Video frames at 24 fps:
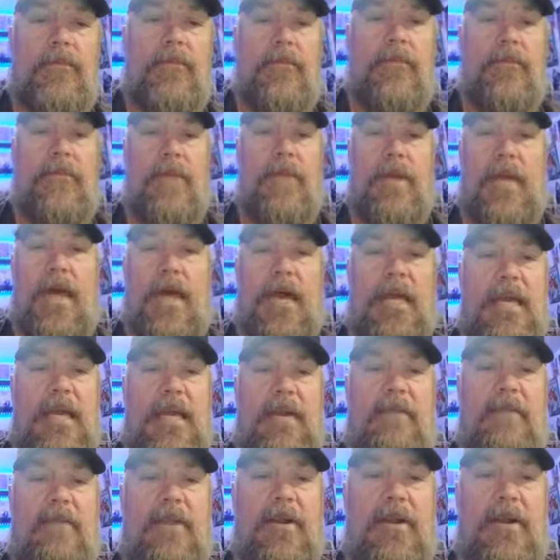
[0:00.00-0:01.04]
Yeah, I can't
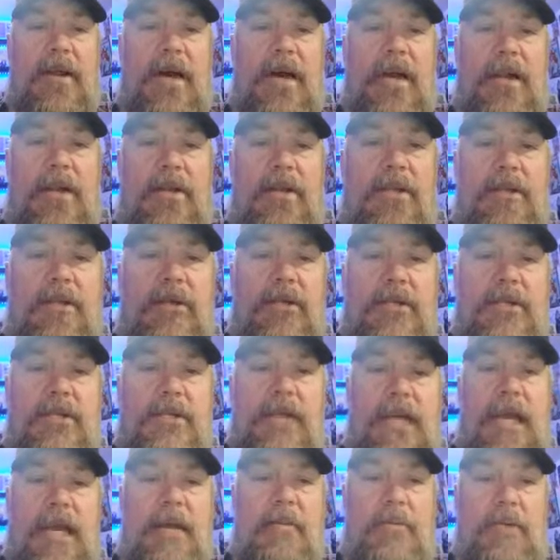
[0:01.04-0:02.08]
figure out how to turn this
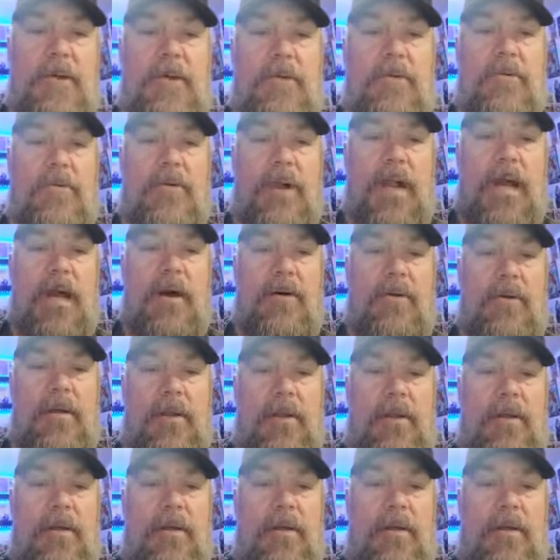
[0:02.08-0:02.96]
camera around.